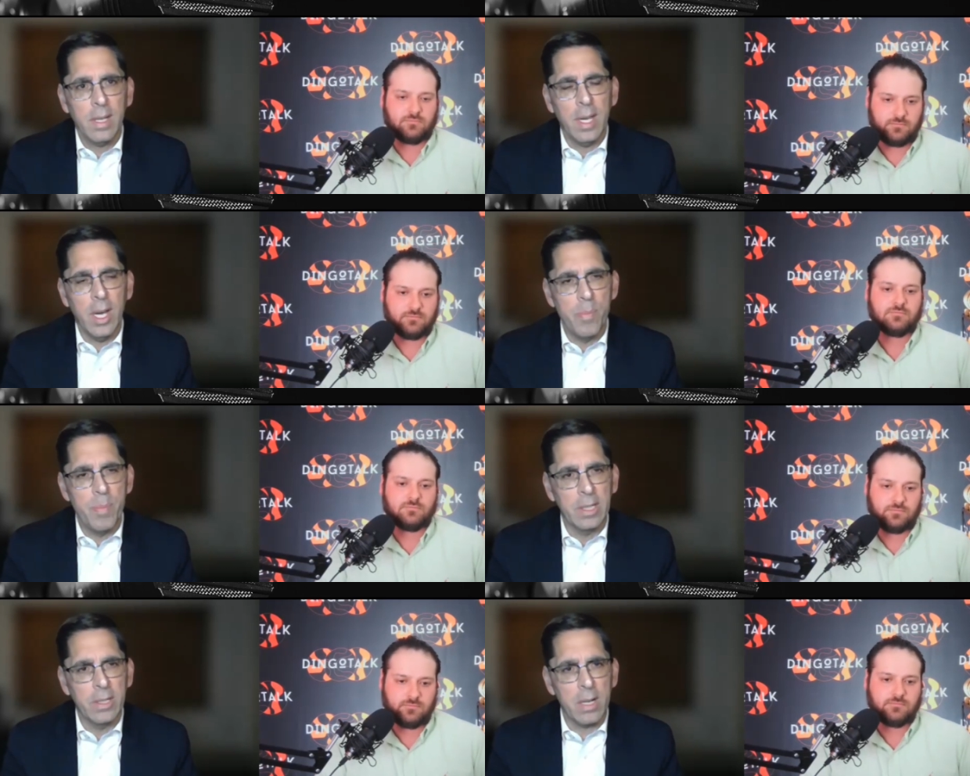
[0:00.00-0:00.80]
Speaker 1: i helped
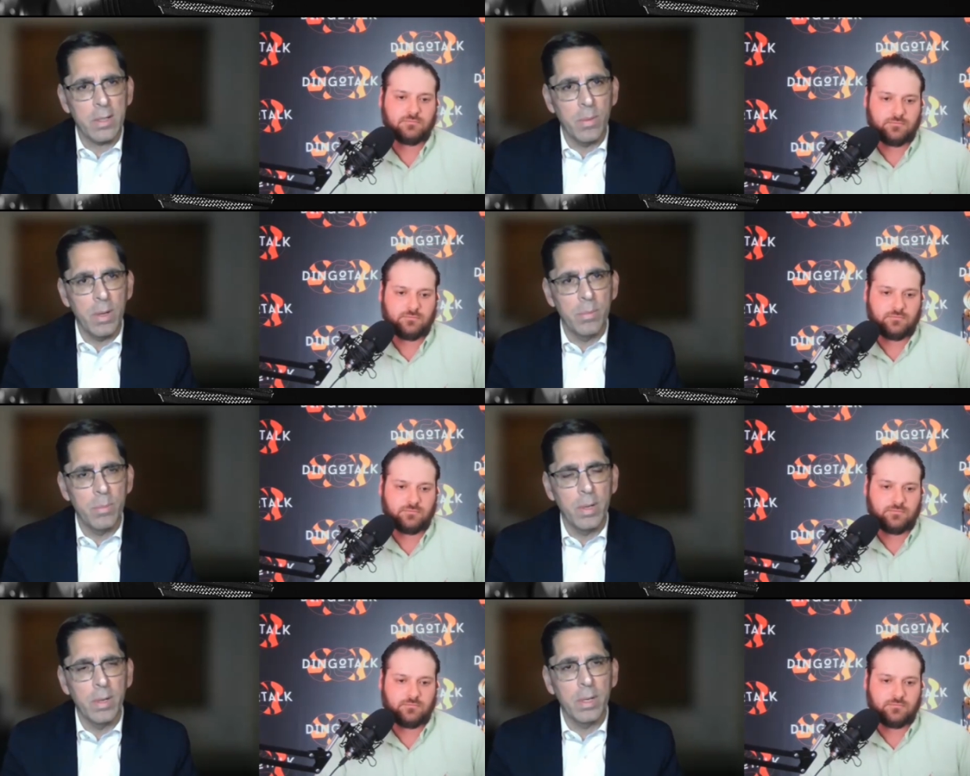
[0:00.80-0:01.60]
dr
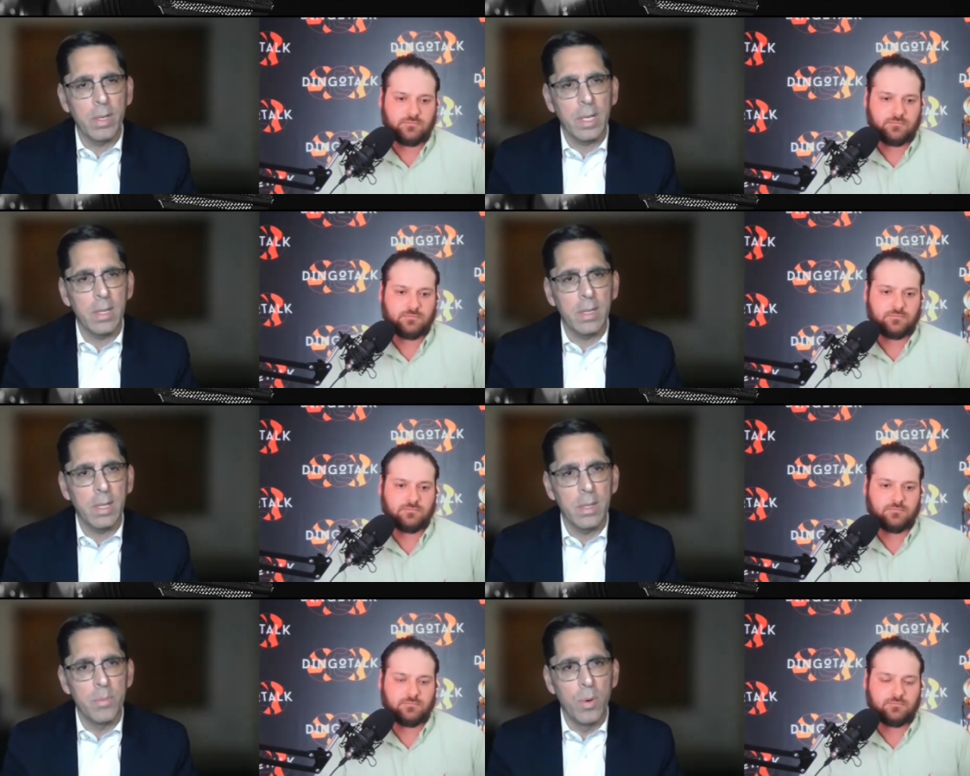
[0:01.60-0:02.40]
rodenberg and,
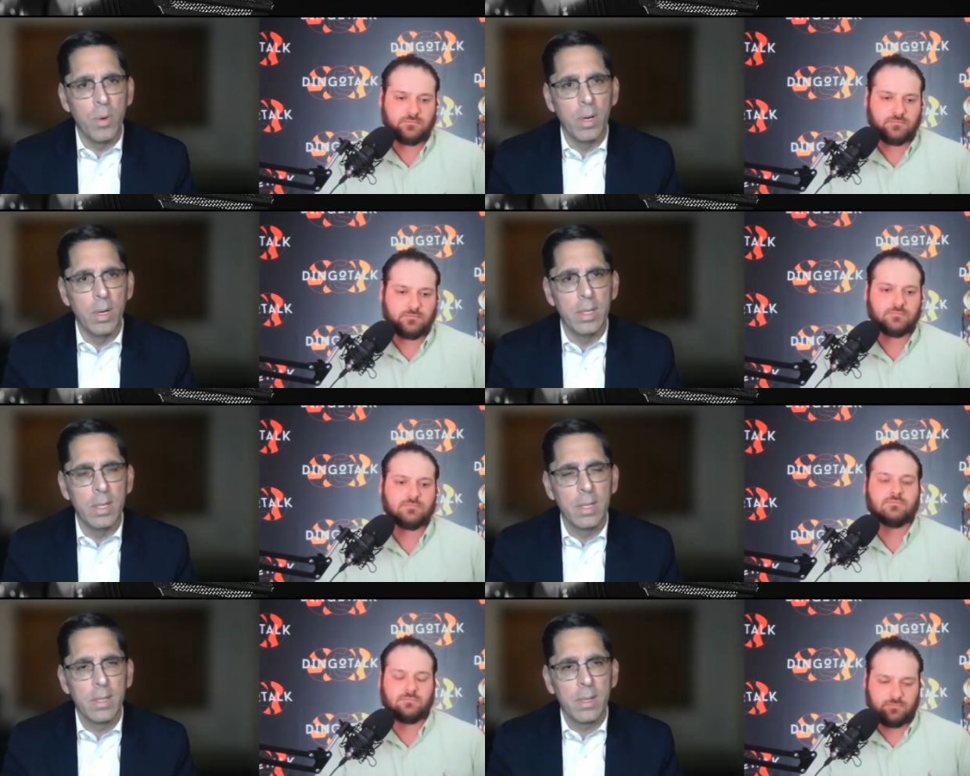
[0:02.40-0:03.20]
and the
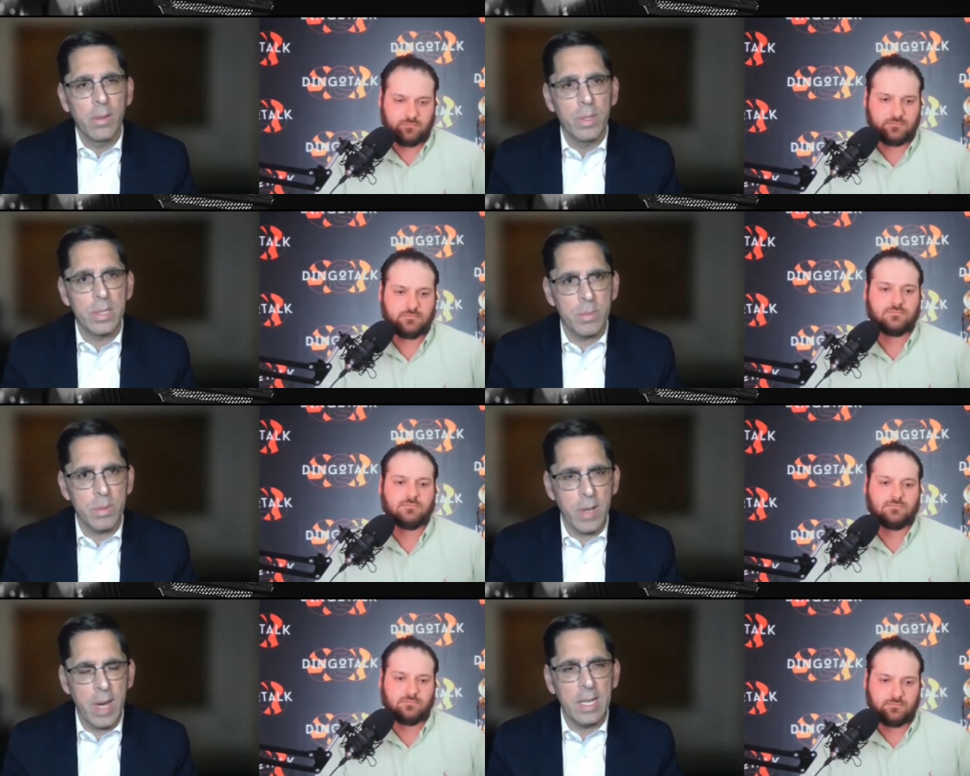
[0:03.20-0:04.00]
board with some
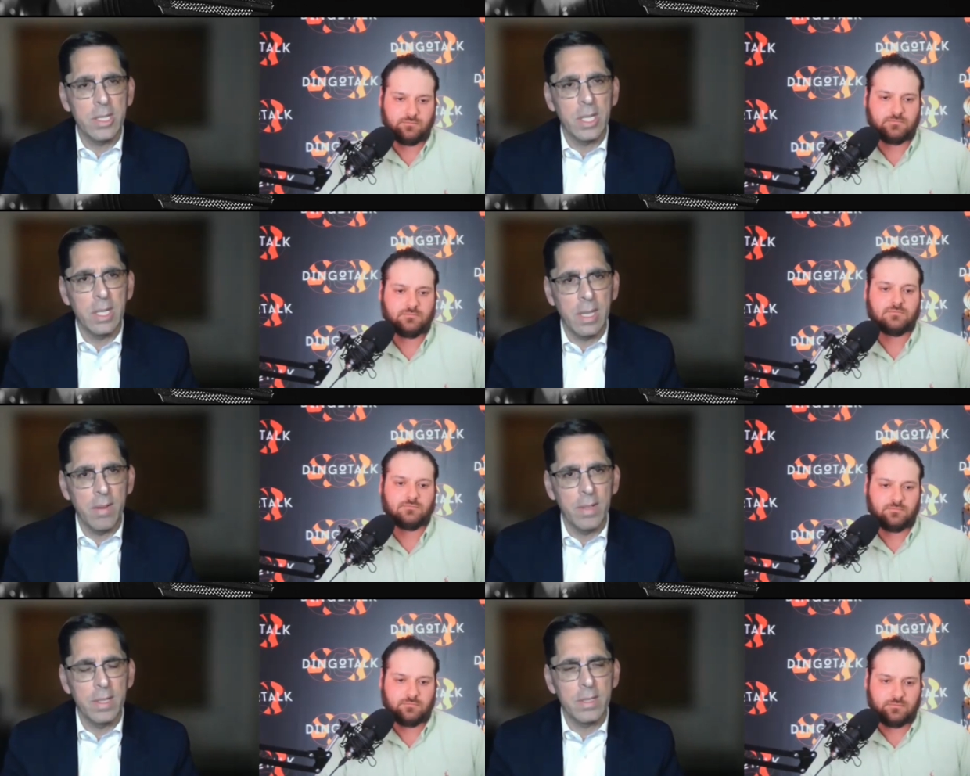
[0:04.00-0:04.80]
strategy and
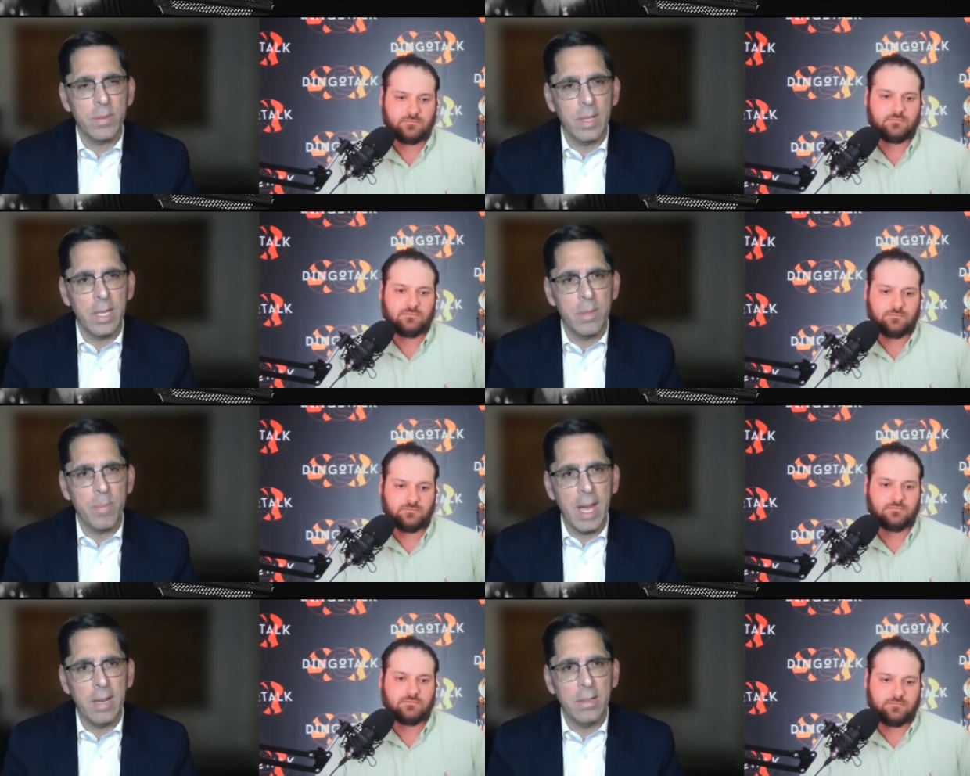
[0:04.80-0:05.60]
governance related
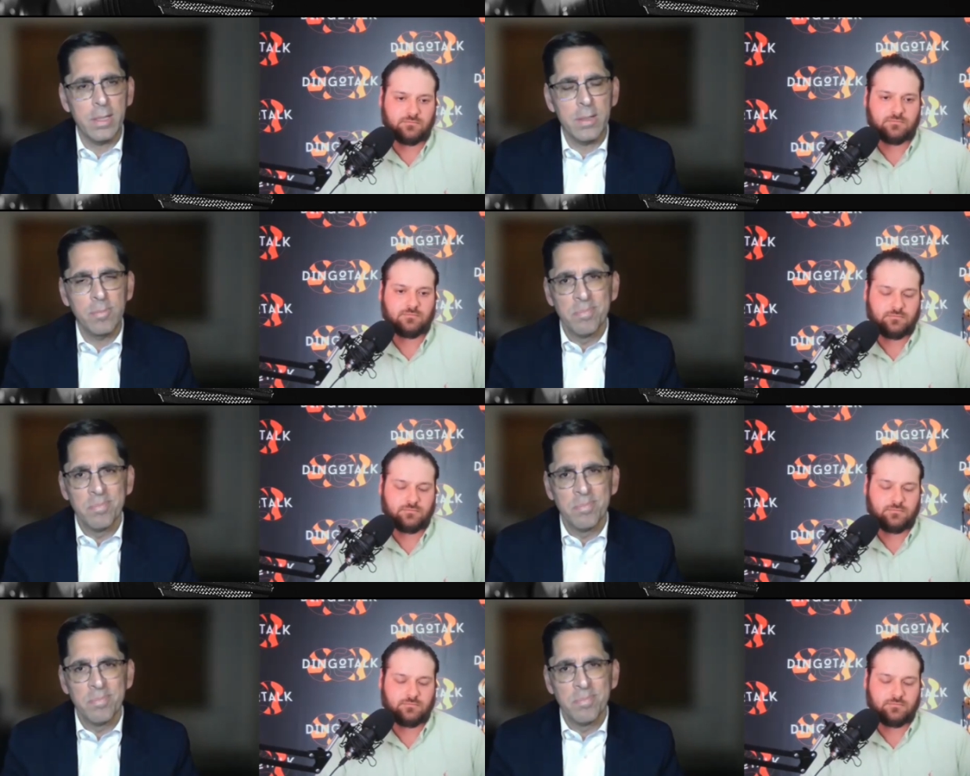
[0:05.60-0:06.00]
matters